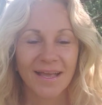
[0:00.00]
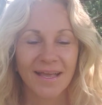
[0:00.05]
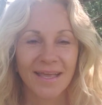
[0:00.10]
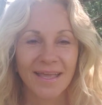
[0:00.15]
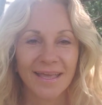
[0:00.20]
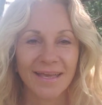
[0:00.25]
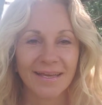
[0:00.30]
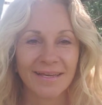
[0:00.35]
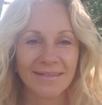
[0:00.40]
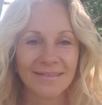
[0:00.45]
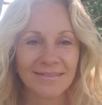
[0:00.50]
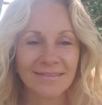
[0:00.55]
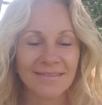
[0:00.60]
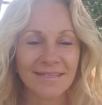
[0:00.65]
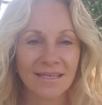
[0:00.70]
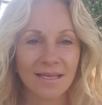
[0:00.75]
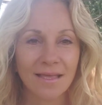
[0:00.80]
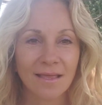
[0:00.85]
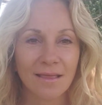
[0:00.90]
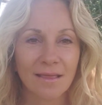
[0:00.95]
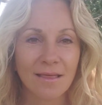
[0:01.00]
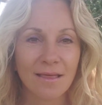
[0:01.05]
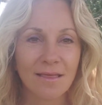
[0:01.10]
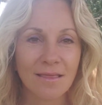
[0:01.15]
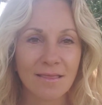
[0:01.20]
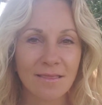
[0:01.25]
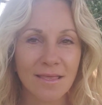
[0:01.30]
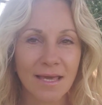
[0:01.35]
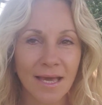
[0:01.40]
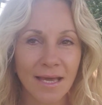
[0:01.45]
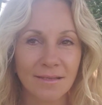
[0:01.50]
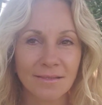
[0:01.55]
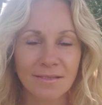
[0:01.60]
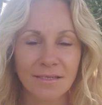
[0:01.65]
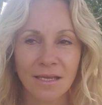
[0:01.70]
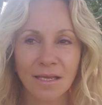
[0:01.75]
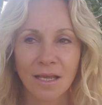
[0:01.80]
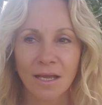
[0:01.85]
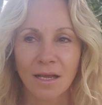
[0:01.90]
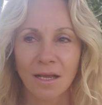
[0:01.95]
And that,
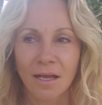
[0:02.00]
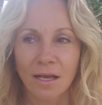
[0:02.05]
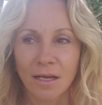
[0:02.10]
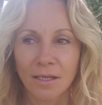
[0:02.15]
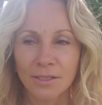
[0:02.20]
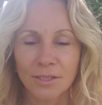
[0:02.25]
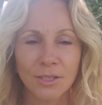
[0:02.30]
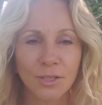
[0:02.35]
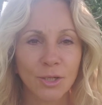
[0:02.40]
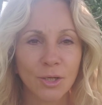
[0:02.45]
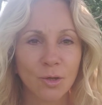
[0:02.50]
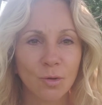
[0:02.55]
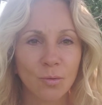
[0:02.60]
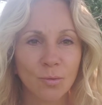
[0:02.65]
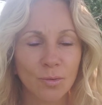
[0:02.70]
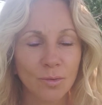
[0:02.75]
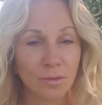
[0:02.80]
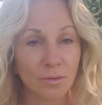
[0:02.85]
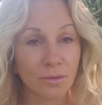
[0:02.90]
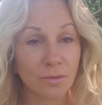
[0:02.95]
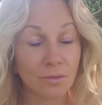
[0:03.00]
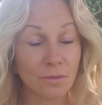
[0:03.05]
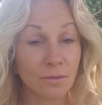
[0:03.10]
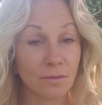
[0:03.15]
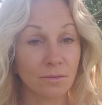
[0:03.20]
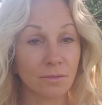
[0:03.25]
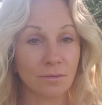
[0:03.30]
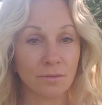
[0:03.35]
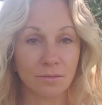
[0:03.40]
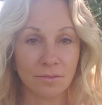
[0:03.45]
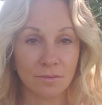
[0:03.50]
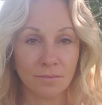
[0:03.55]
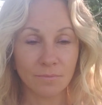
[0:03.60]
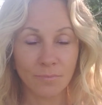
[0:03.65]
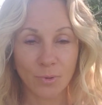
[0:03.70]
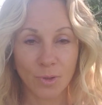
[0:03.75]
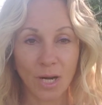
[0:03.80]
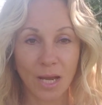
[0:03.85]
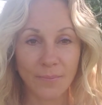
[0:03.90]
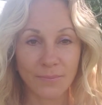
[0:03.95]
you know,
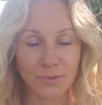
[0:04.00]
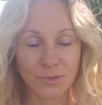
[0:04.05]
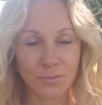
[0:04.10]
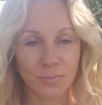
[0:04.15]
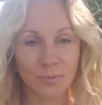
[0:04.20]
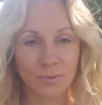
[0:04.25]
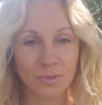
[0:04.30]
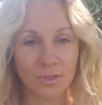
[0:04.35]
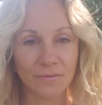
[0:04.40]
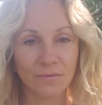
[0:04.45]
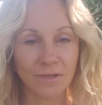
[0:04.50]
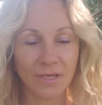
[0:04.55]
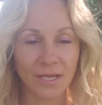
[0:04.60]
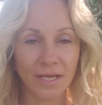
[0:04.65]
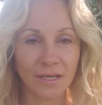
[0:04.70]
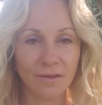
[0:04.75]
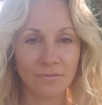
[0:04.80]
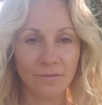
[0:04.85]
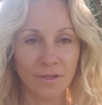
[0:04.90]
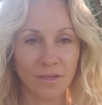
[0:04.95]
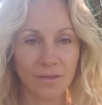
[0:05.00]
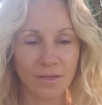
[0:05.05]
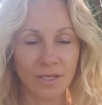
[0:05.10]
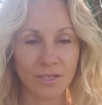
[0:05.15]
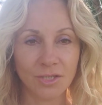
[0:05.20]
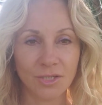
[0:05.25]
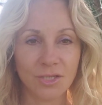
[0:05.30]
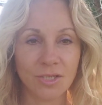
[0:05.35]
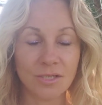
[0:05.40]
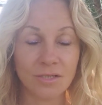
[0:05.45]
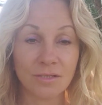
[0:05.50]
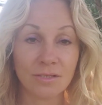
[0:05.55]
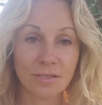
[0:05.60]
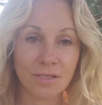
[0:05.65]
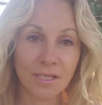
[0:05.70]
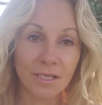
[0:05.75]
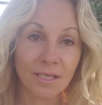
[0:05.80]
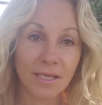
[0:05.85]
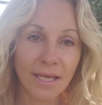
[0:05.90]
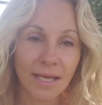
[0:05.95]
perhaps you believe in heaven, that she's
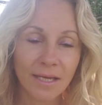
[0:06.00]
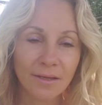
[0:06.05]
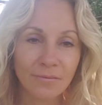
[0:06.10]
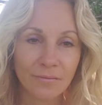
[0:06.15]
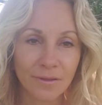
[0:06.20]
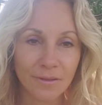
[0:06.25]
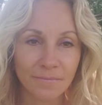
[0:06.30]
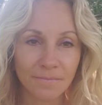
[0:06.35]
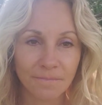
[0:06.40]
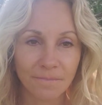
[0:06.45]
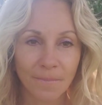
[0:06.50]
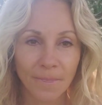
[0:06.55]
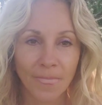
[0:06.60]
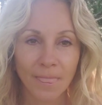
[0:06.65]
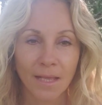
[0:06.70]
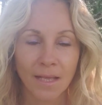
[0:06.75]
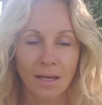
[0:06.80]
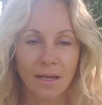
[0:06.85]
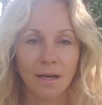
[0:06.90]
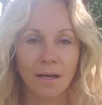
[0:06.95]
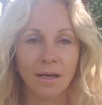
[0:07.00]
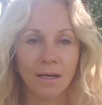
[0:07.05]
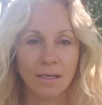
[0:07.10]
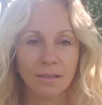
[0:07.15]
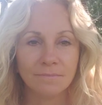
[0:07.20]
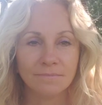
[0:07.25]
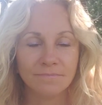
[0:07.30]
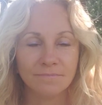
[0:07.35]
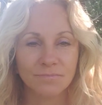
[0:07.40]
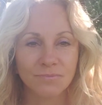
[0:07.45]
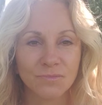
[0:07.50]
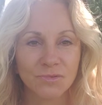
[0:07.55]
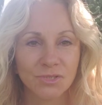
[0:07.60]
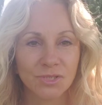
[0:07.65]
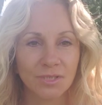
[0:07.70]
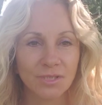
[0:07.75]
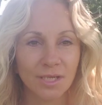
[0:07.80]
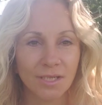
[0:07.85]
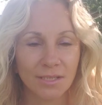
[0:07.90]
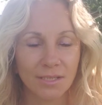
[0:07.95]
in heaven, um,
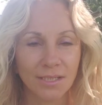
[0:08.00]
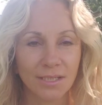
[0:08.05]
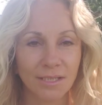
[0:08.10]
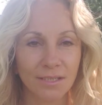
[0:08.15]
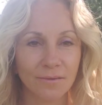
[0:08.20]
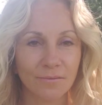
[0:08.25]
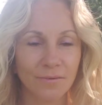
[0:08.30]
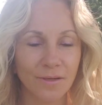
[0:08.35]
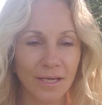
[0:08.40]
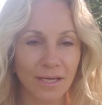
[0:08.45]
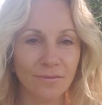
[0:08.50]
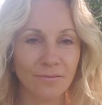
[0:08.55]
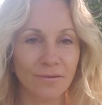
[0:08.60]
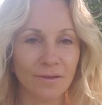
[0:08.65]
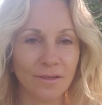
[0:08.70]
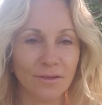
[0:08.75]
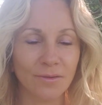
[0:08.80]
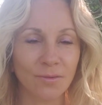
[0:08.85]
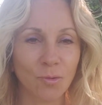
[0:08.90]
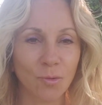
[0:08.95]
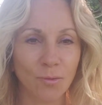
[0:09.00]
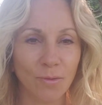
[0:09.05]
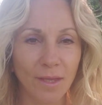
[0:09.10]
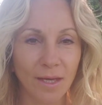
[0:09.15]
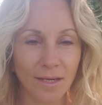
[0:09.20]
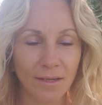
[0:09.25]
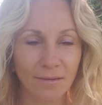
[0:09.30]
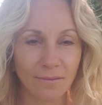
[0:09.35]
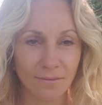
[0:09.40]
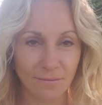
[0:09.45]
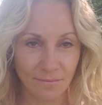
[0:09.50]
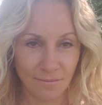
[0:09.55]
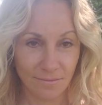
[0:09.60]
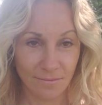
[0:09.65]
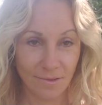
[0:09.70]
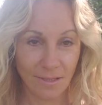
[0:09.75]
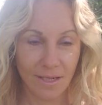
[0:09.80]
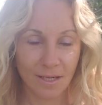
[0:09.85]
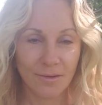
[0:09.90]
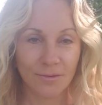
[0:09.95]
to not think of heaven or that
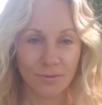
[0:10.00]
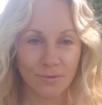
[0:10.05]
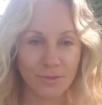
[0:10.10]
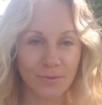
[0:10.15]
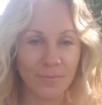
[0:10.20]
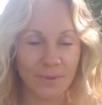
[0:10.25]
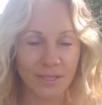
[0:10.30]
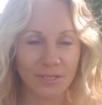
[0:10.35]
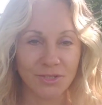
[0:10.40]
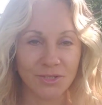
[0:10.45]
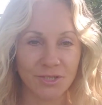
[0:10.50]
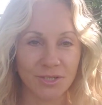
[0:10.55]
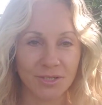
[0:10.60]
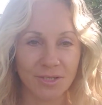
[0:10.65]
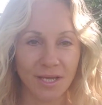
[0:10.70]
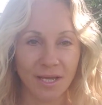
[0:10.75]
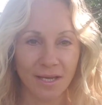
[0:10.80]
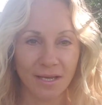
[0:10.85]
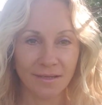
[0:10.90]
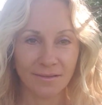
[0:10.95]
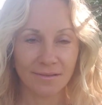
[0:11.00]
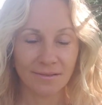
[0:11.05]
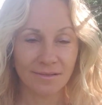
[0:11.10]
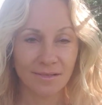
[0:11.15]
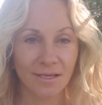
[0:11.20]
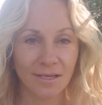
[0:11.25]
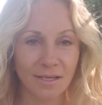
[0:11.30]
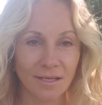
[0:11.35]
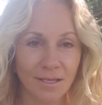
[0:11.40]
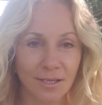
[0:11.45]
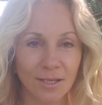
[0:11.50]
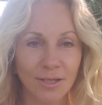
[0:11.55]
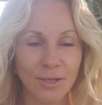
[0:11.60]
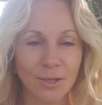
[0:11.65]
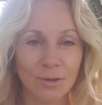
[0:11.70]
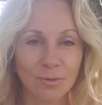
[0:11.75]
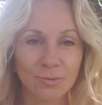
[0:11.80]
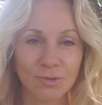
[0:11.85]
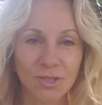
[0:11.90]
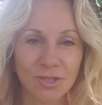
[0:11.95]
other dimension as, you
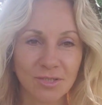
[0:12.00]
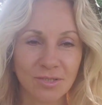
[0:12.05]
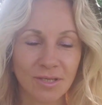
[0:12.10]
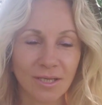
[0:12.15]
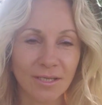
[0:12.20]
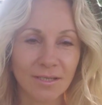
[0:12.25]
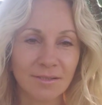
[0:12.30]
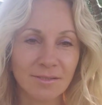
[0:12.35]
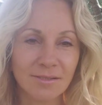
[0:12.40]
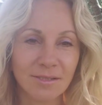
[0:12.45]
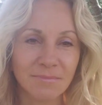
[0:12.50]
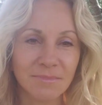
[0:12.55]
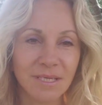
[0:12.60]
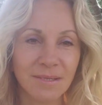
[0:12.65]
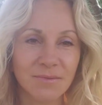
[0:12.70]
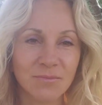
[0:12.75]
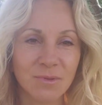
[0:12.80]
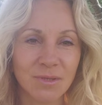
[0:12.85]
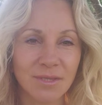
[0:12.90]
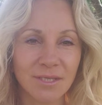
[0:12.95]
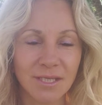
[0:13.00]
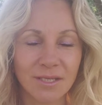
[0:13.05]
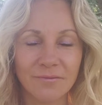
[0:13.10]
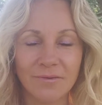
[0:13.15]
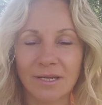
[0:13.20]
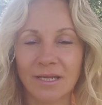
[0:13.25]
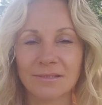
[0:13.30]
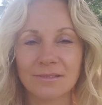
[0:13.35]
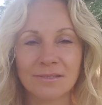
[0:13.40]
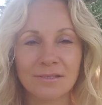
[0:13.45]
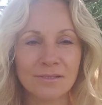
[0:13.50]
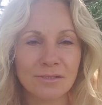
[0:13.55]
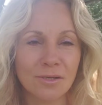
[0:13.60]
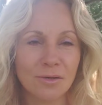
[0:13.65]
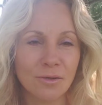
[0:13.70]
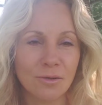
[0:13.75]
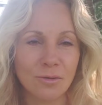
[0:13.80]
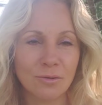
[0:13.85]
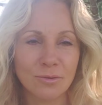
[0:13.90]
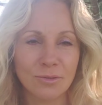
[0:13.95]
know, just like sometimes we think of it as
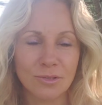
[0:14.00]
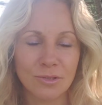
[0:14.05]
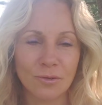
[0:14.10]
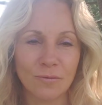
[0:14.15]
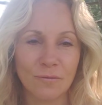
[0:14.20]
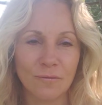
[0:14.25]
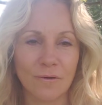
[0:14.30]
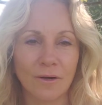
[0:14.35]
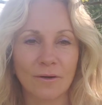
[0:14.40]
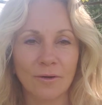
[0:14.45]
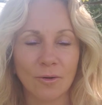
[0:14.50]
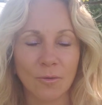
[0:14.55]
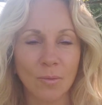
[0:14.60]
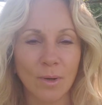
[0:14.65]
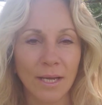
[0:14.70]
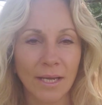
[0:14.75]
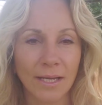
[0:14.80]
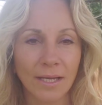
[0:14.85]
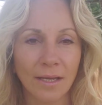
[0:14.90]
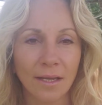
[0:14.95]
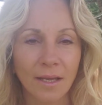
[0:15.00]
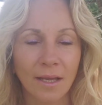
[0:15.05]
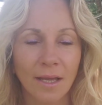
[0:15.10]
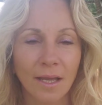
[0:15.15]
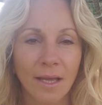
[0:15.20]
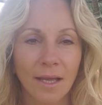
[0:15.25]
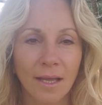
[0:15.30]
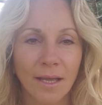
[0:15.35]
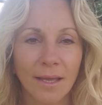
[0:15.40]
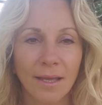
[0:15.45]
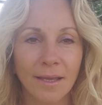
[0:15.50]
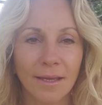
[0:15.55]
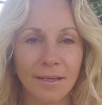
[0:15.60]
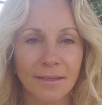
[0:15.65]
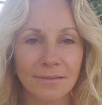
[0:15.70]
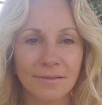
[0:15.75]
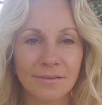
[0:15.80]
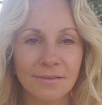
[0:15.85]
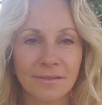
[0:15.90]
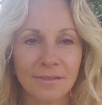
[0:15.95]
so, so far away
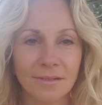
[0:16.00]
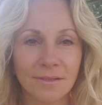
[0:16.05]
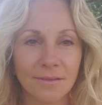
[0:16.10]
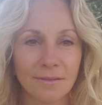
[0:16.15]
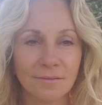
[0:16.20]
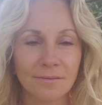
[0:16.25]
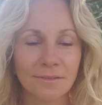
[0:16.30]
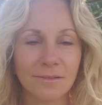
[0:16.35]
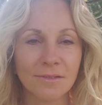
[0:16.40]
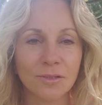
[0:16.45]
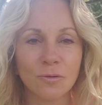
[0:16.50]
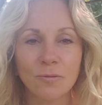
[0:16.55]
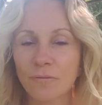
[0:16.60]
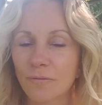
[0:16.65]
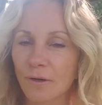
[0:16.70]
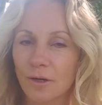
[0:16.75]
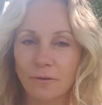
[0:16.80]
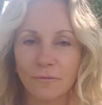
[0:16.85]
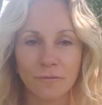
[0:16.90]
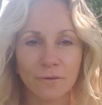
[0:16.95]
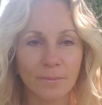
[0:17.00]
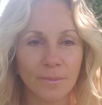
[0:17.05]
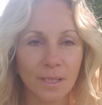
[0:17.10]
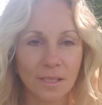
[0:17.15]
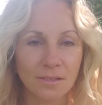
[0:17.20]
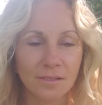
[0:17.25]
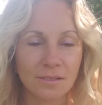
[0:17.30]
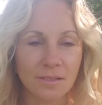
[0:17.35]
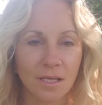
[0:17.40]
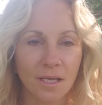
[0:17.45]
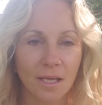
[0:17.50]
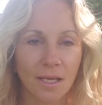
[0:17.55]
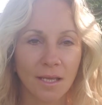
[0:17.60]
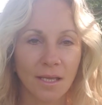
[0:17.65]
and so far from us.